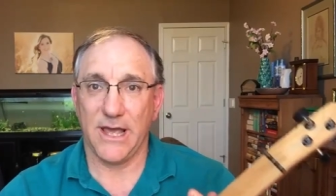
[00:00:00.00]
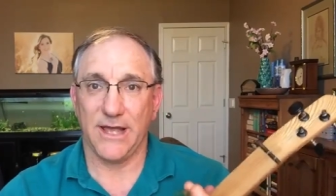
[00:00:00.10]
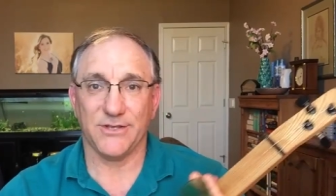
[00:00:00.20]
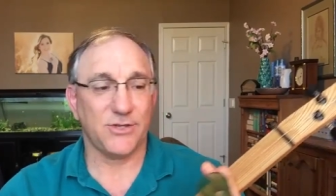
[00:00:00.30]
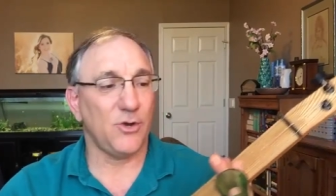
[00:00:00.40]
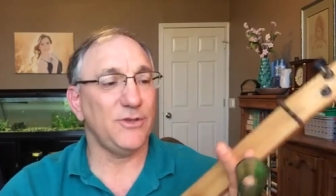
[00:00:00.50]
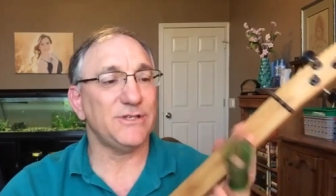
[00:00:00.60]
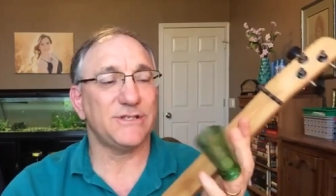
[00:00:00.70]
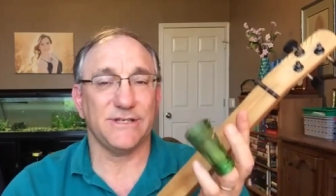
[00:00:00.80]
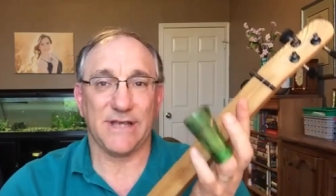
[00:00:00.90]
And so
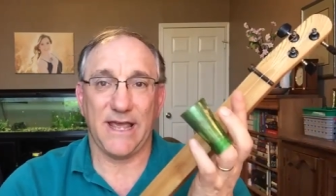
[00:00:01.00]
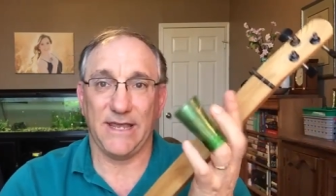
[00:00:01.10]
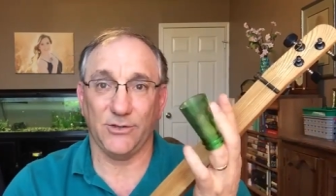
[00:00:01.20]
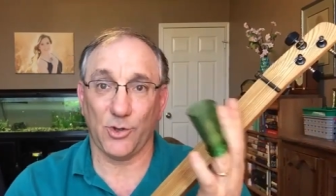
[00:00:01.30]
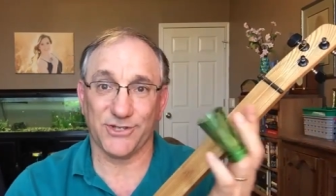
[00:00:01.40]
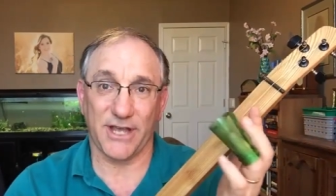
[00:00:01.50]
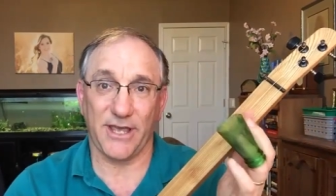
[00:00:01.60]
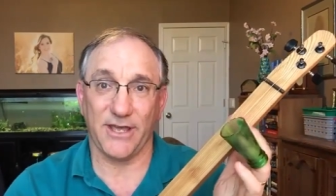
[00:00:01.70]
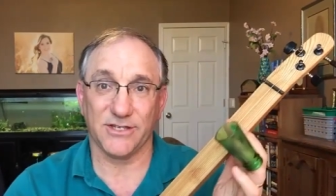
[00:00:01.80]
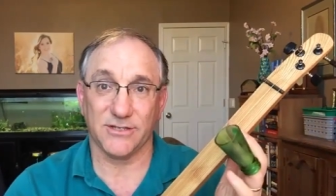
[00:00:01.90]
this is a Dos
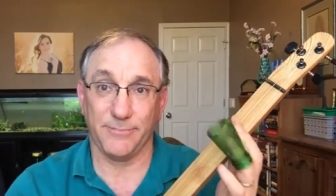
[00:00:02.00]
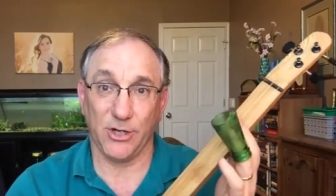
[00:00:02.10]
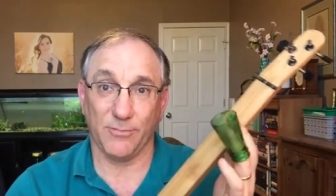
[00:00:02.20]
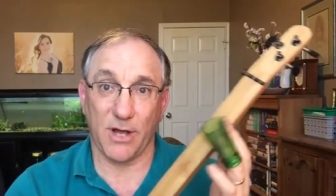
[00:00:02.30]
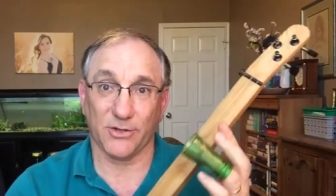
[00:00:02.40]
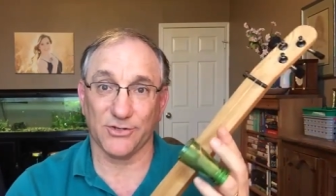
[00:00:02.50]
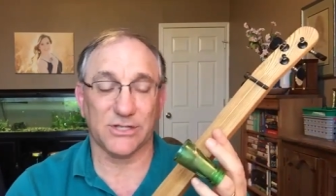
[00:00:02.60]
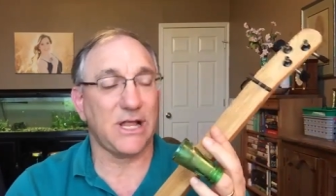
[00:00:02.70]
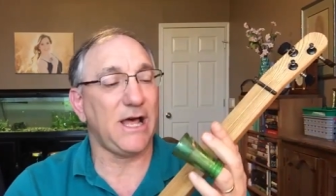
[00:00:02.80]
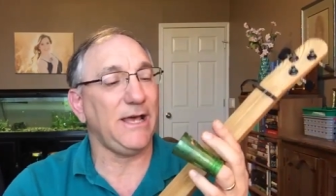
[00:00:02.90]
Equis beer bottle
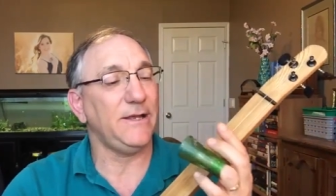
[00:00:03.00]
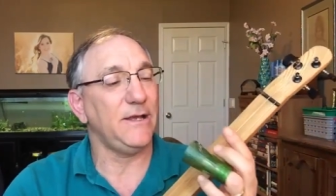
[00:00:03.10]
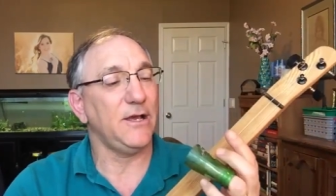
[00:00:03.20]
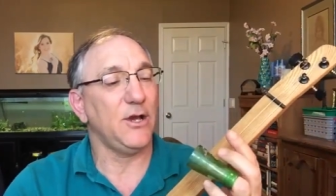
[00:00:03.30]
slide,